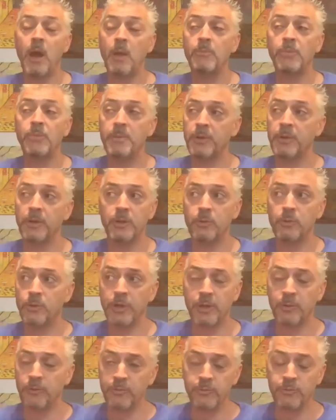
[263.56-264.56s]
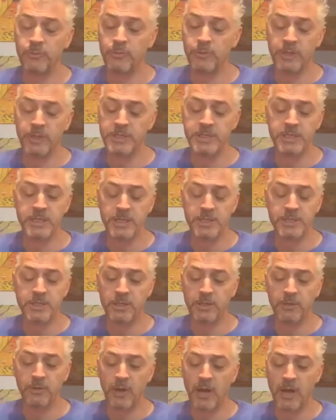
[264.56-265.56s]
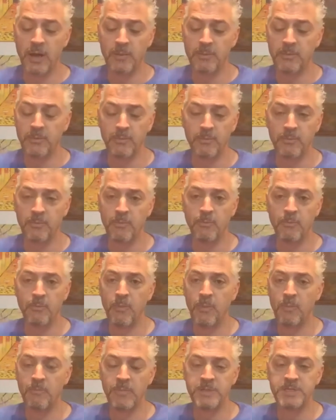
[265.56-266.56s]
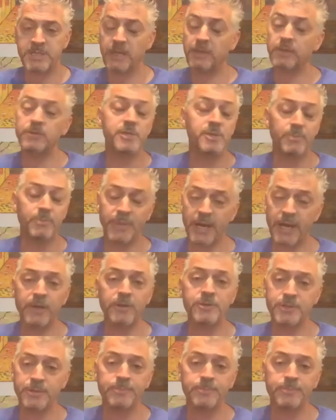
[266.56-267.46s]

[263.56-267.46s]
primarily working real estate, so I'm sellers and buyers.